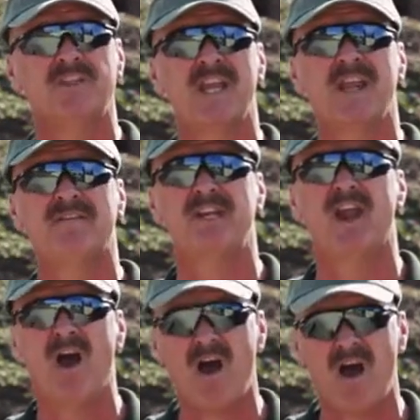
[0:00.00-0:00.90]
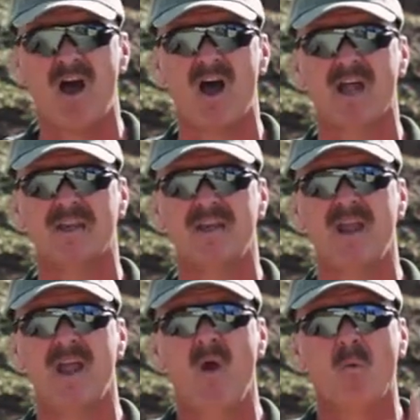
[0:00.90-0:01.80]
the safety on
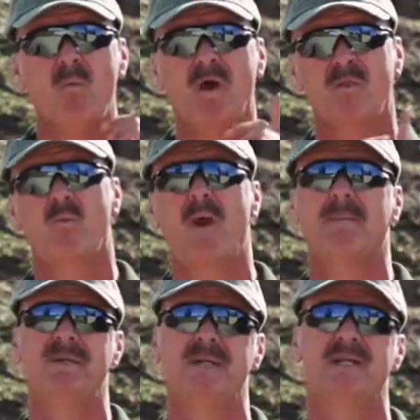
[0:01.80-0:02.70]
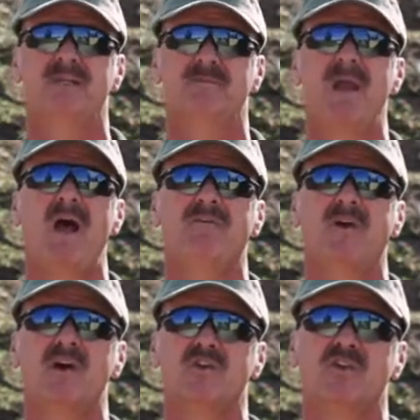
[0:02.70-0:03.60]
while the weapon is
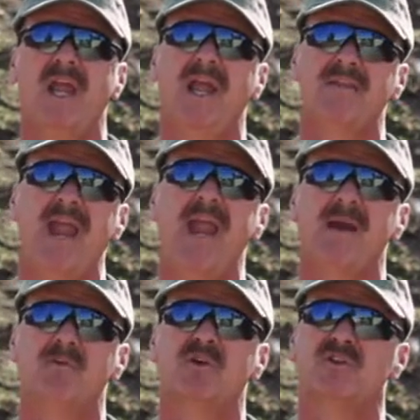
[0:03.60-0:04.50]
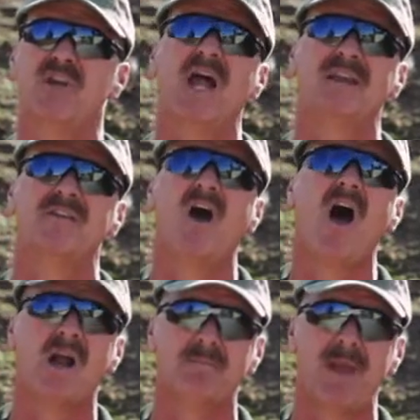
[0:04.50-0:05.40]
malfunctioned and the hammer is not in the
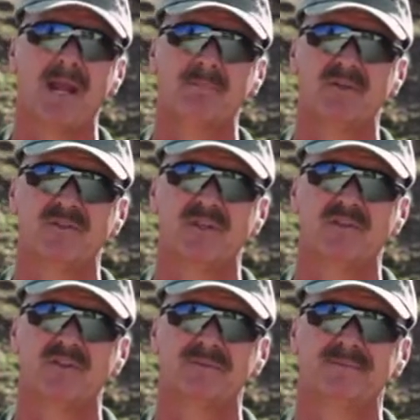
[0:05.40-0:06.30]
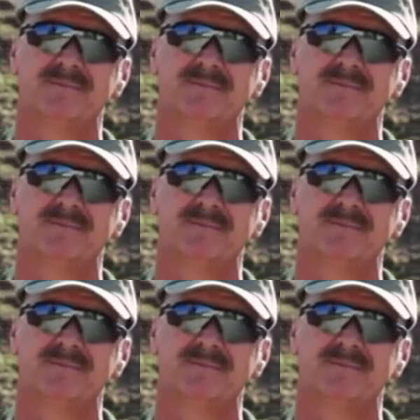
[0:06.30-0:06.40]
lockback position.